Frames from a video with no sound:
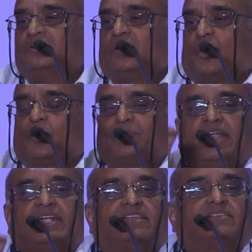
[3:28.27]

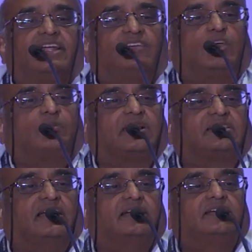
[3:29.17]
Corporate is
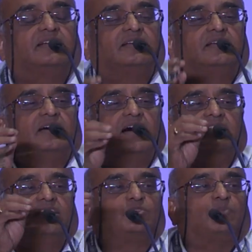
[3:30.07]
85% and
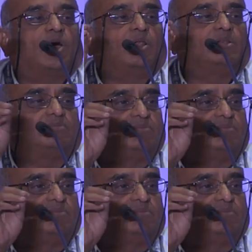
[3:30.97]
the small